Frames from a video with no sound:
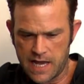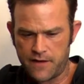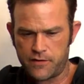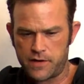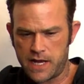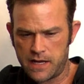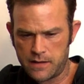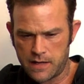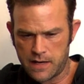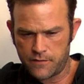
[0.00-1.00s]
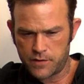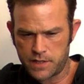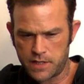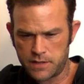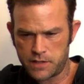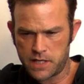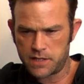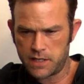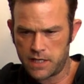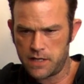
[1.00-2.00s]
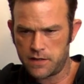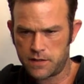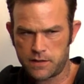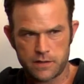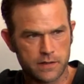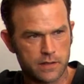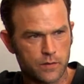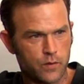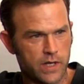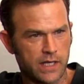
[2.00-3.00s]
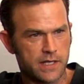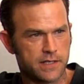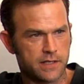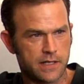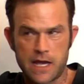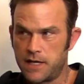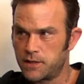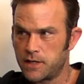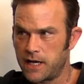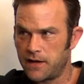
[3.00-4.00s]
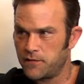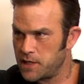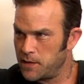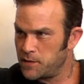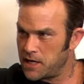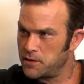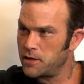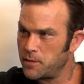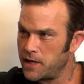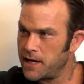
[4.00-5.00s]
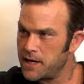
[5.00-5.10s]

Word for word: I have her son, Jesse Keith Whitley's. Great. Yeah, he's great. I have his name tattooed on my